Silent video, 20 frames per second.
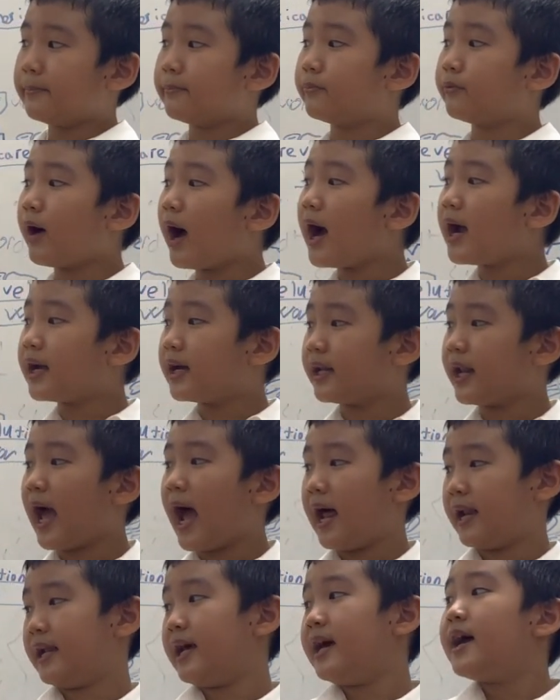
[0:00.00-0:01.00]
Ryan,
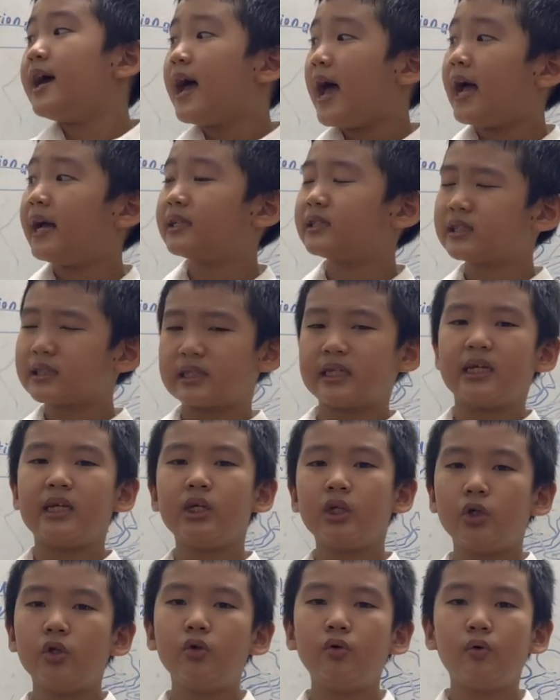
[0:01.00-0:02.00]
and
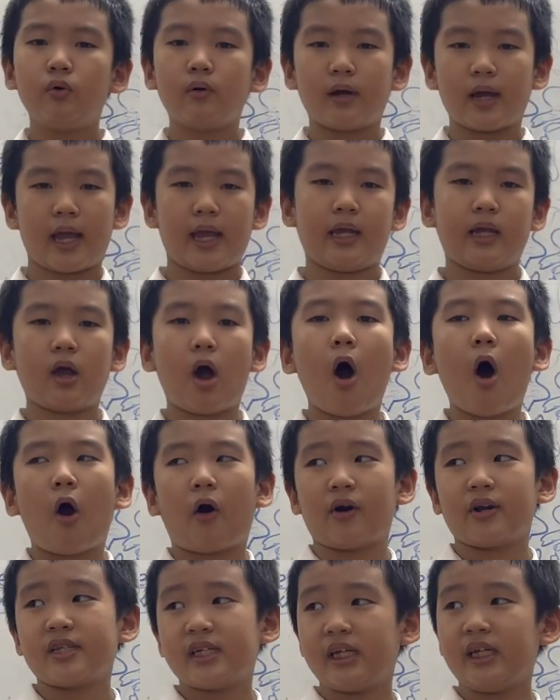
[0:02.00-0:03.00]

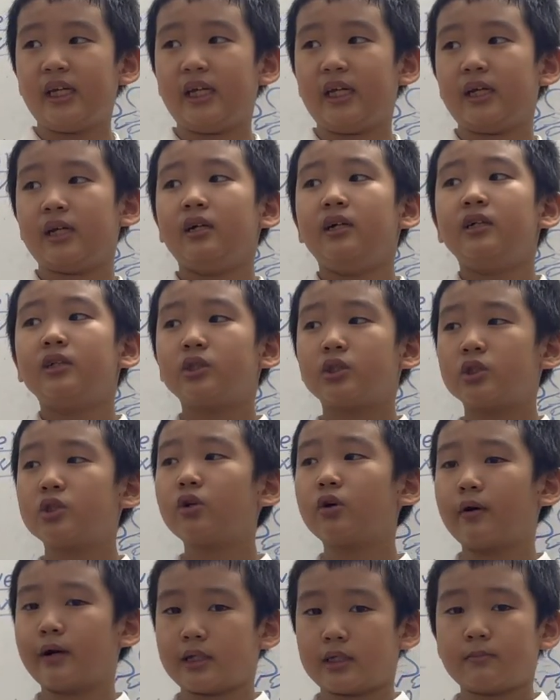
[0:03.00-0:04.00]
STUART,
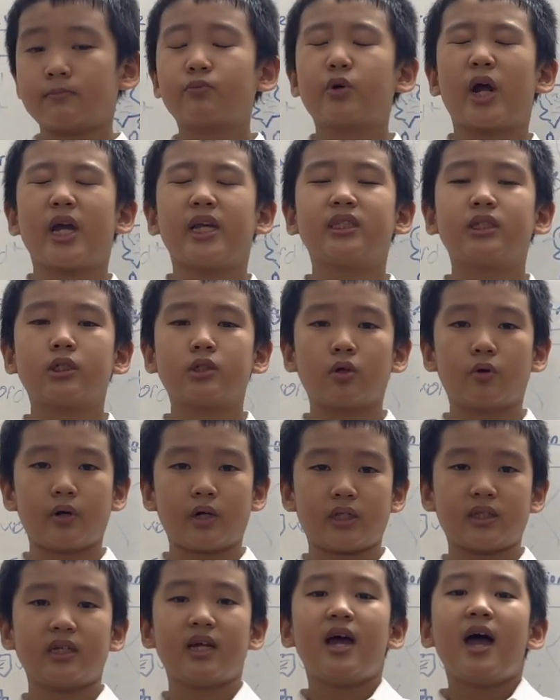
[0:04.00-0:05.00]
Stewart, Ryan
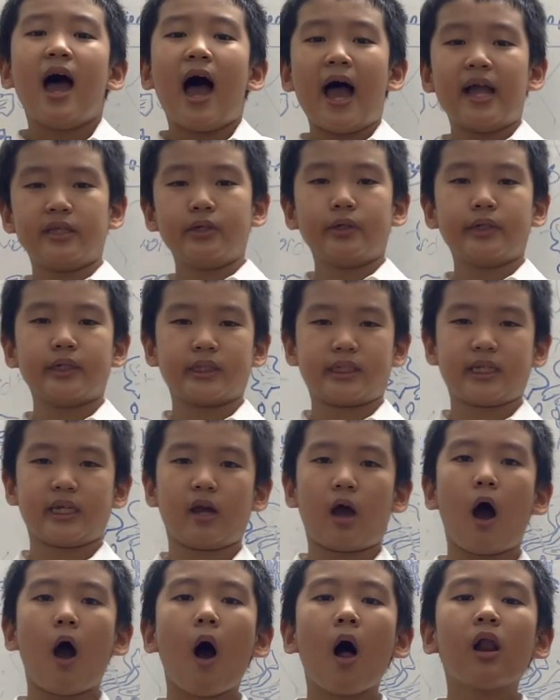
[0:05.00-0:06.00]
Stewart. And you can see
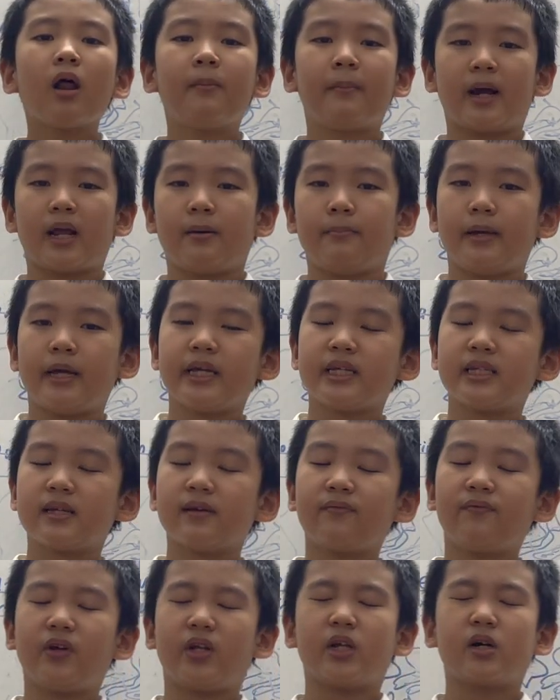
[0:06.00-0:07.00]
all of my
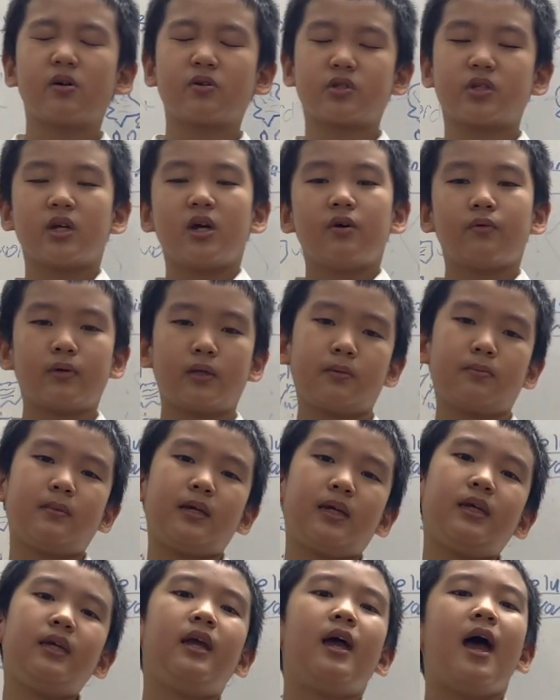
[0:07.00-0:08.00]
amazing videos with
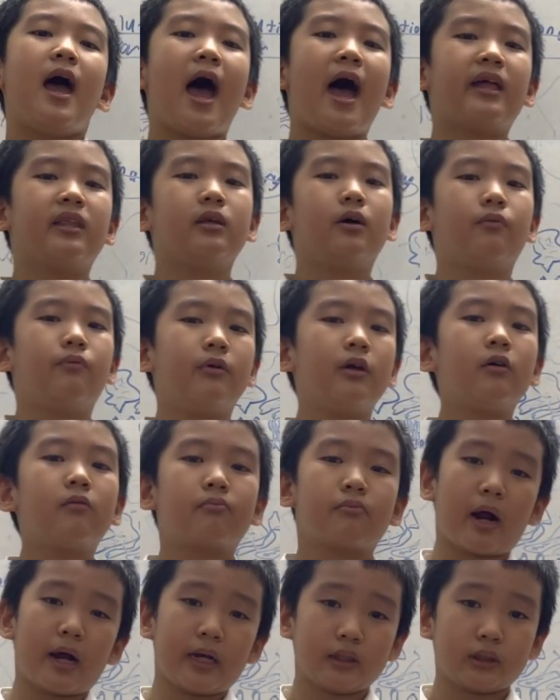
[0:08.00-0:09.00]
me and the real
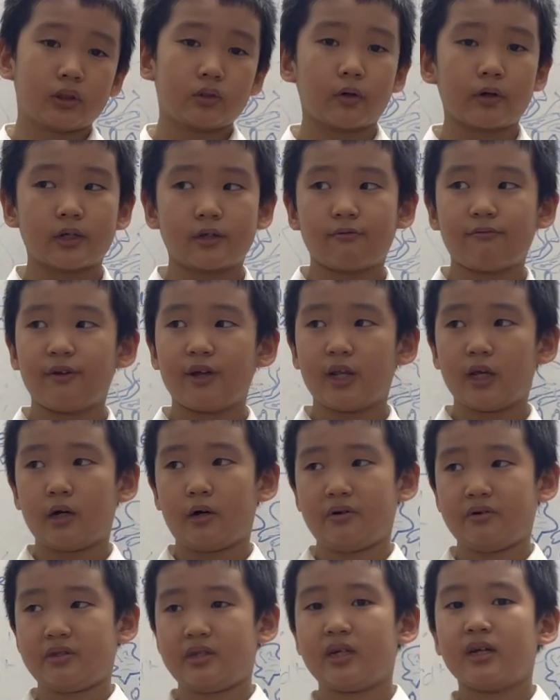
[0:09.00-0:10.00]
Ryan Stewart
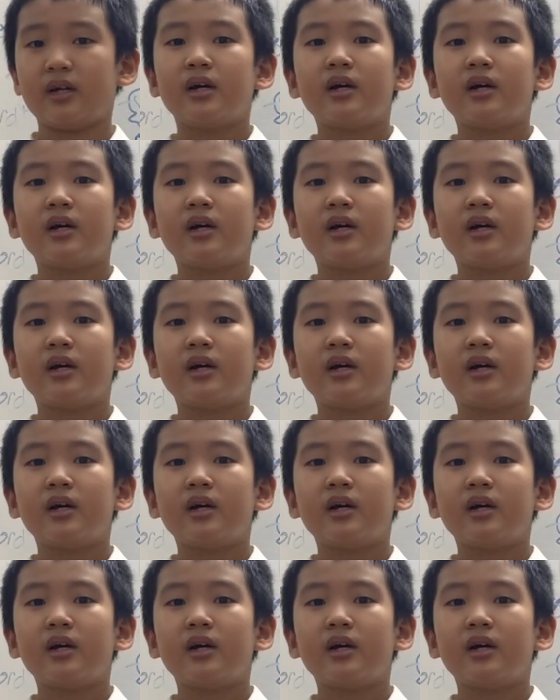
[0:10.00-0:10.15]
videos.